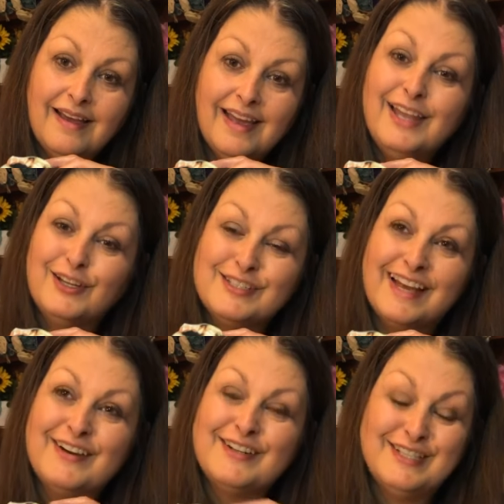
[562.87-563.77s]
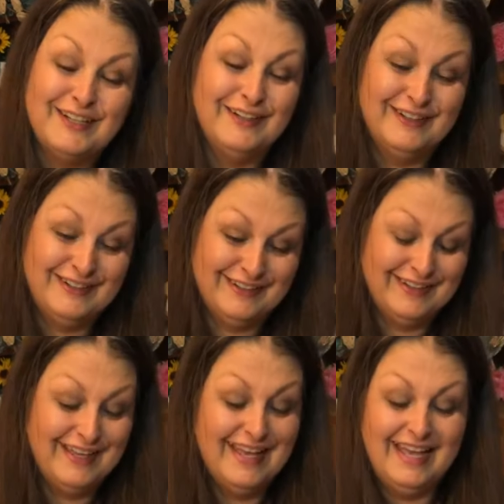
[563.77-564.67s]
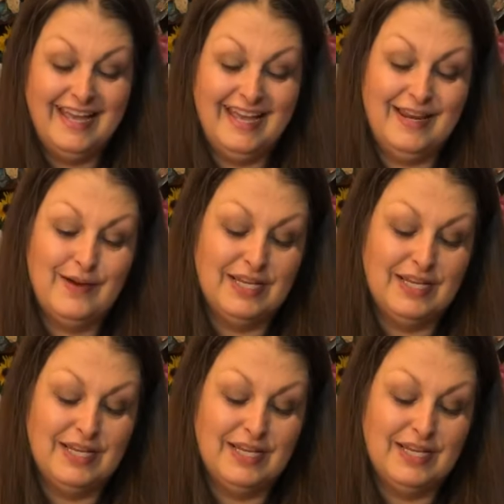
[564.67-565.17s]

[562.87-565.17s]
It looks like her too. Anyway,